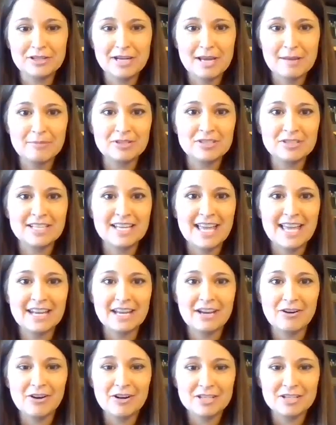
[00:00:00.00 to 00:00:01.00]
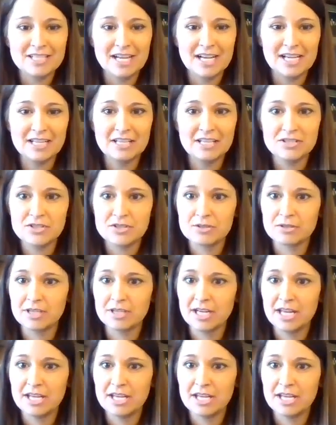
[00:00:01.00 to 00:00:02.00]
if you're able to get it all done and store
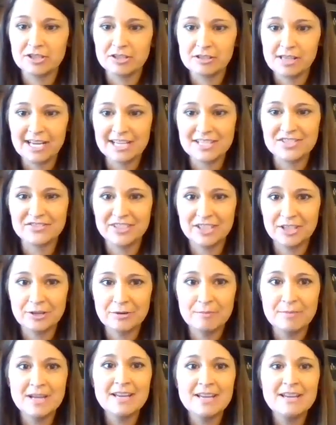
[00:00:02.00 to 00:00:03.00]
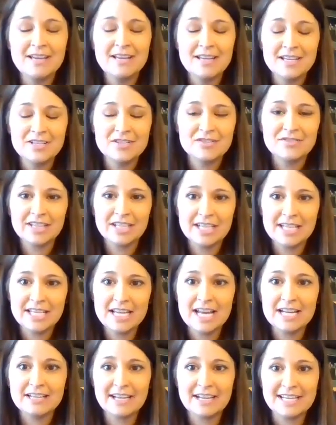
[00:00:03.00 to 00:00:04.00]
it in your classroom, it's
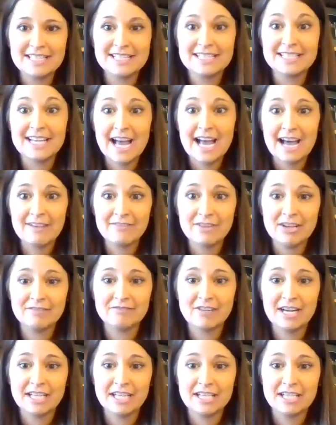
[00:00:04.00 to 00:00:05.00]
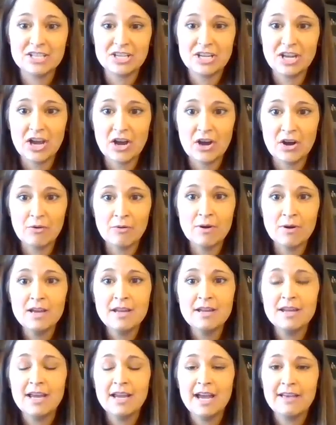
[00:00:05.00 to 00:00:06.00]
really nice to have it ready to go.
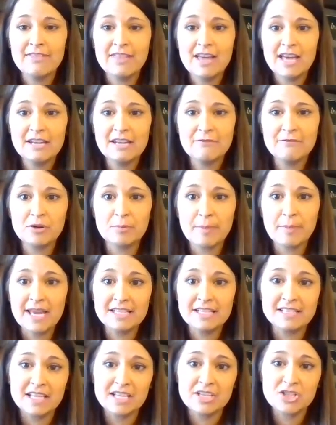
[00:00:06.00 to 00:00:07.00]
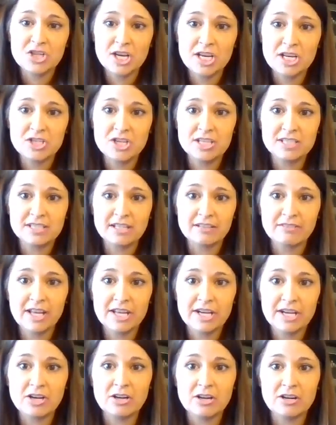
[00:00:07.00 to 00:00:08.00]
And then if your pacing changes a
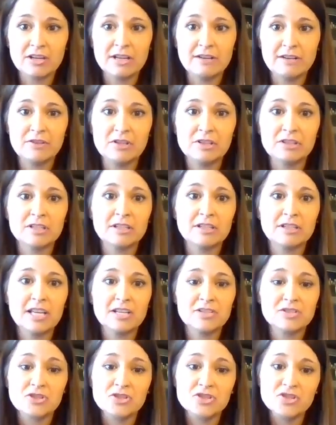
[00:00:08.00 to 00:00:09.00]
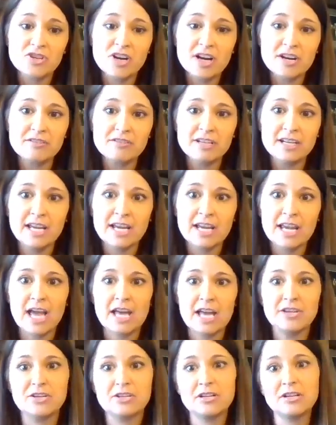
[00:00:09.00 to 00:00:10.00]
little, if your kids are struggling
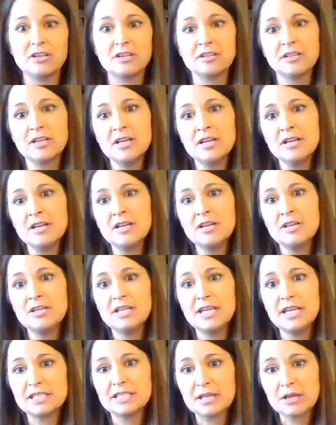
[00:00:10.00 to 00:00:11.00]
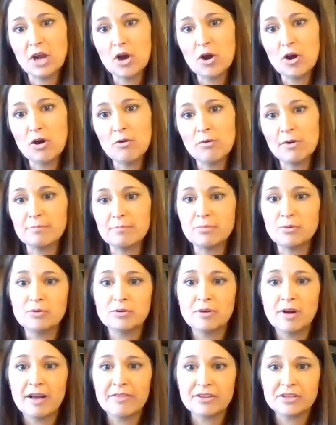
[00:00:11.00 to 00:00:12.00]
and you're need to go and
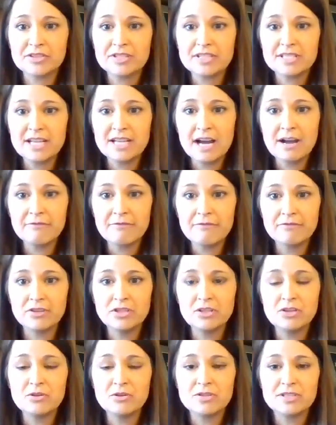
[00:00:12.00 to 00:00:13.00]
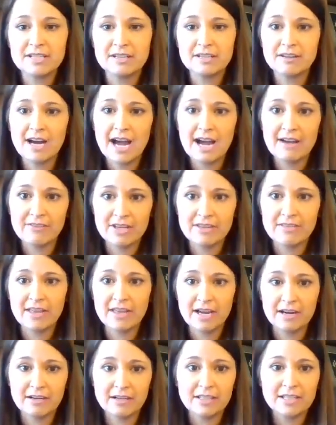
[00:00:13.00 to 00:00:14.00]
pull other stuff, you still have it
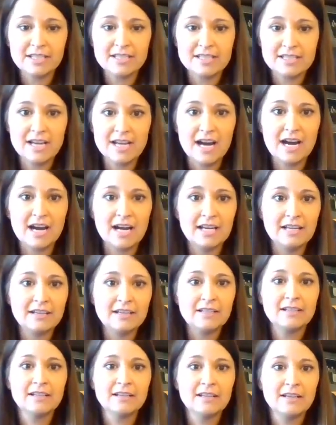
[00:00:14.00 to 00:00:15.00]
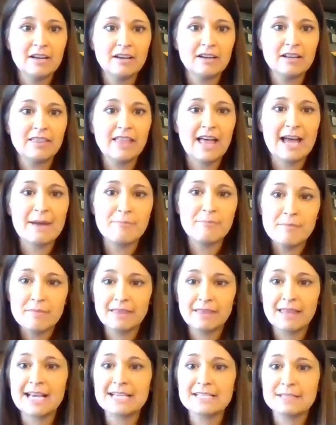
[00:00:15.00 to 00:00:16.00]
there. It's not a
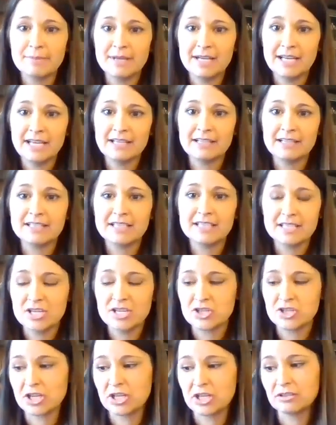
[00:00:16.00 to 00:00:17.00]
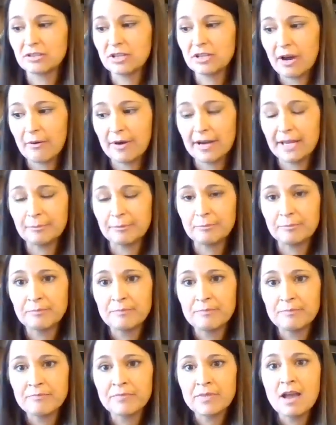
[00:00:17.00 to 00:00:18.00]
last minute decision going.
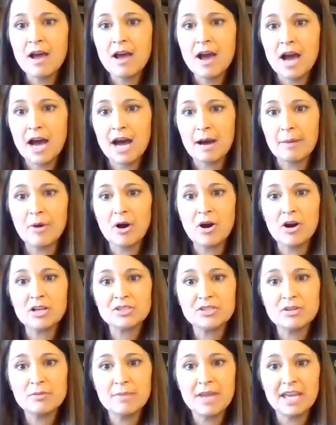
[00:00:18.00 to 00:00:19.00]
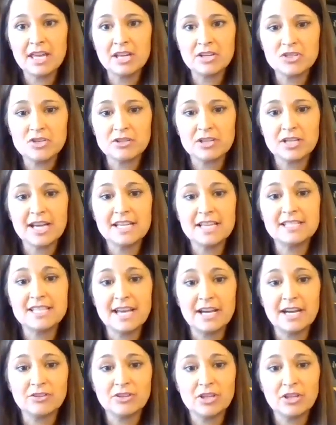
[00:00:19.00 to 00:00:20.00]
Also making sure I
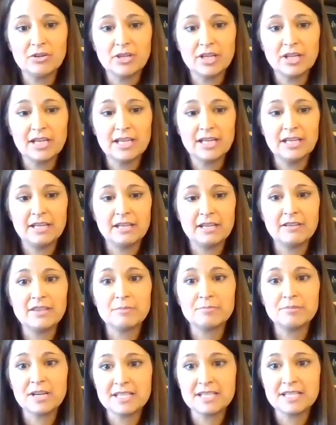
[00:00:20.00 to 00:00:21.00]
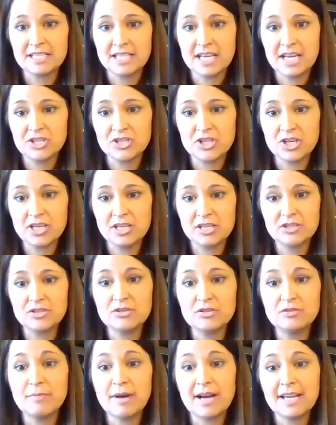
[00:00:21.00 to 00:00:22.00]
downloaded the presentation
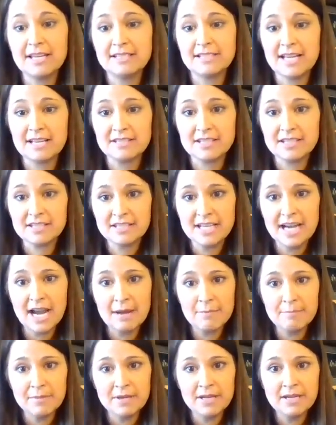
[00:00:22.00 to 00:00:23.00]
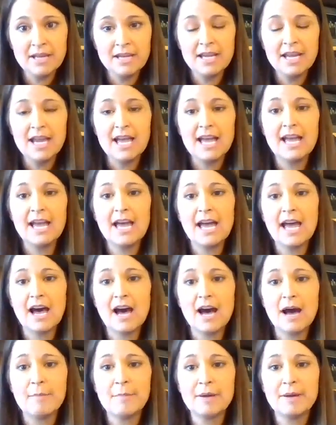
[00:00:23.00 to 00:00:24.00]
to my desktop.
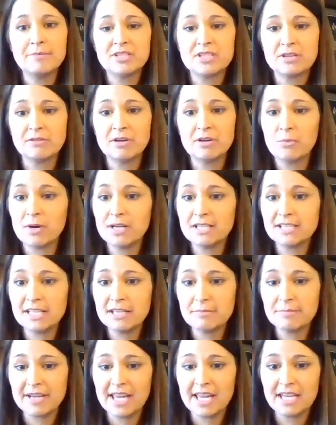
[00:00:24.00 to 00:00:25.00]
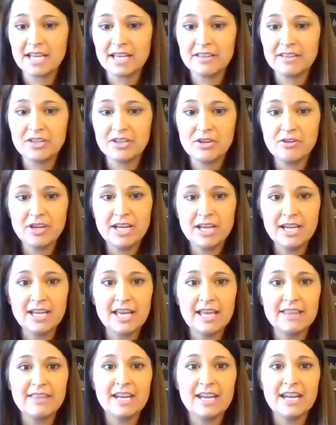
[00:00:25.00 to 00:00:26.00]
I would do it once at the beginning of the unit
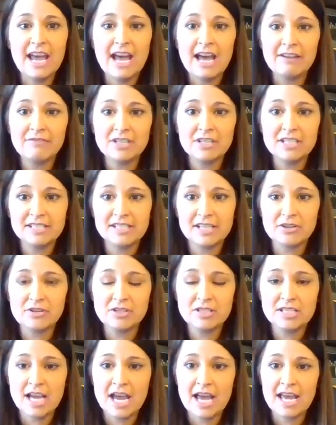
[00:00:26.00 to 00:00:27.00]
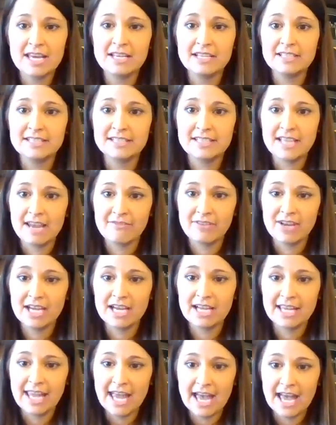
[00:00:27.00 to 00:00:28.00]
and then every single day save it
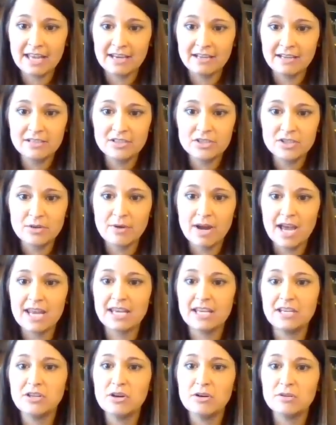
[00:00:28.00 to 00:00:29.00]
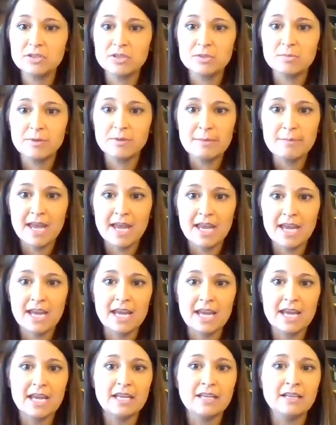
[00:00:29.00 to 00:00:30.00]
again. So any notes we
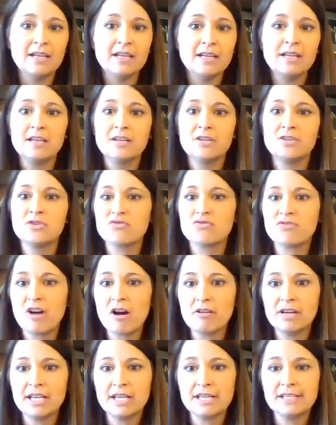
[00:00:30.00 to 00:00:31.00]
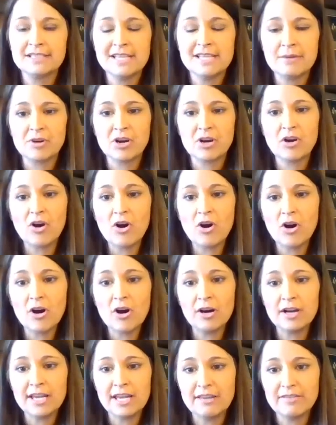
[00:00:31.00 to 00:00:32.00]
made, drawings, they were
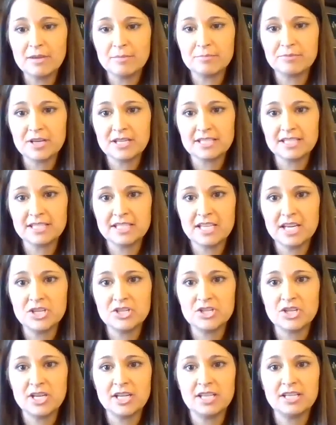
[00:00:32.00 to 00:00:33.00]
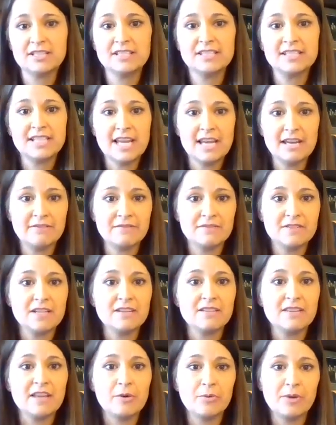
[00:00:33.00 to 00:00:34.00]
all in the presentation saved
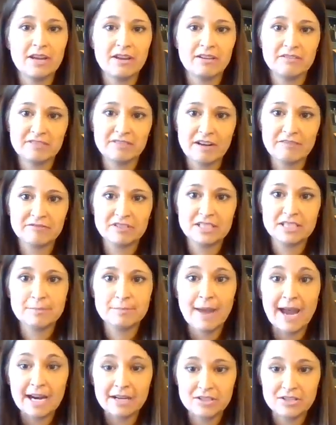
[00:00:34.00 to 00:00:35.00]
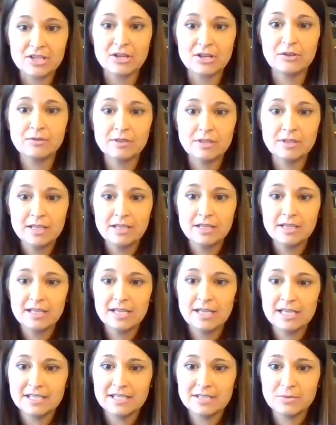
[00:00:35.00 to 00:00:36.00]
that we could reference back to
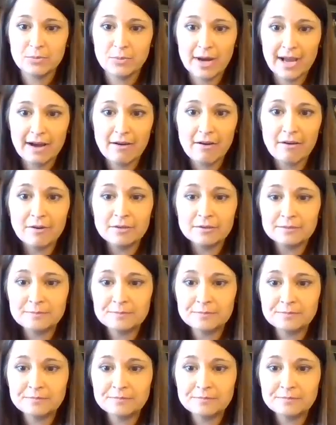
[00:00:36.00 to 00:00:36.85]
as well.